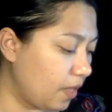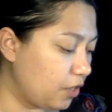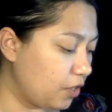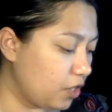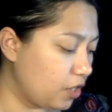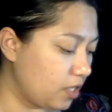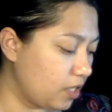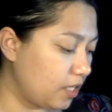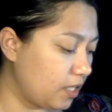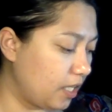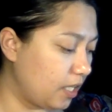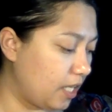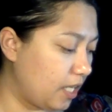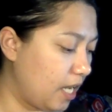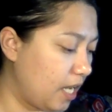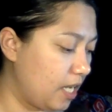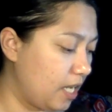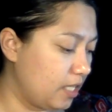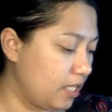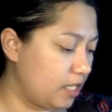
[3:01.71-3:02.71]
just in
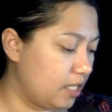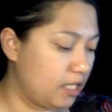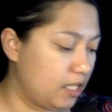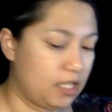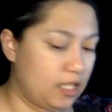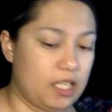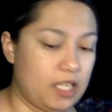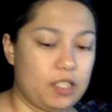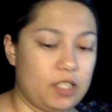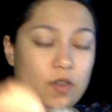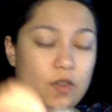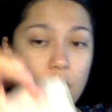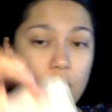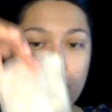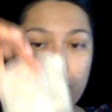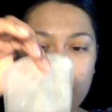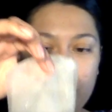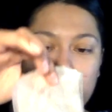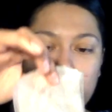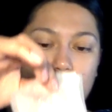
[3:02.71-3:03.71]
case this
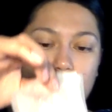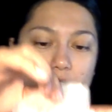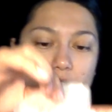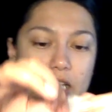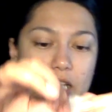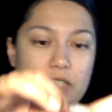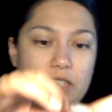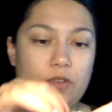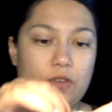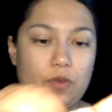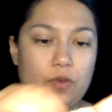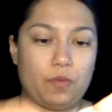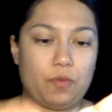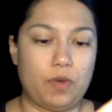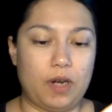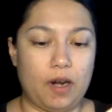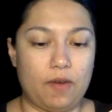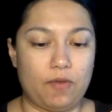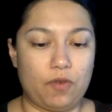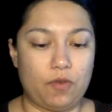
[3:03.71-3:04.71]
over dries for
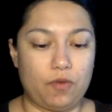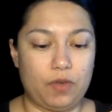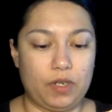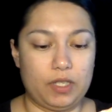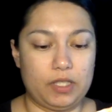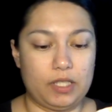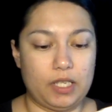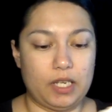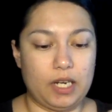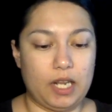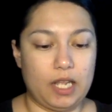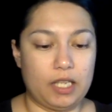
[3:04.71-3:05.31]
whatever reason,